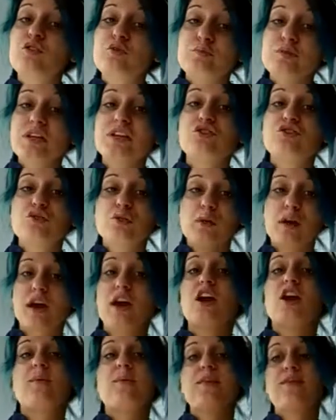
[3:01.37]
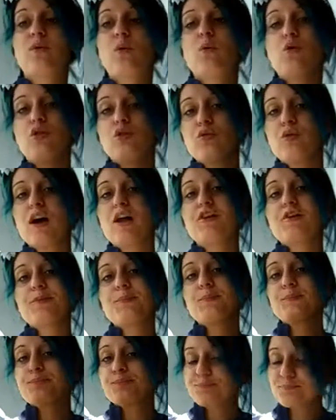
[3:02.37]
to bleach your hair before you color.
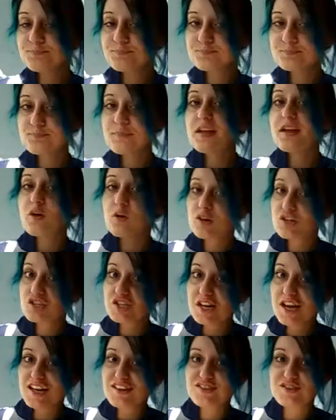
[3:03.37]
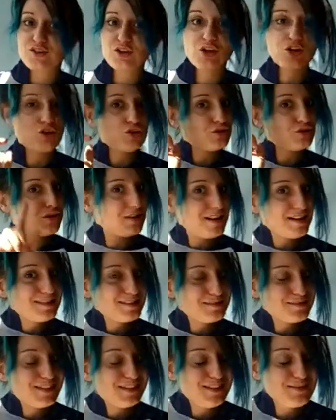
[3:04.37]
Question answered. Don't
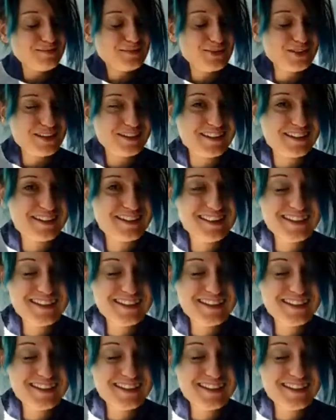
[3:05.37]
ask me anymore.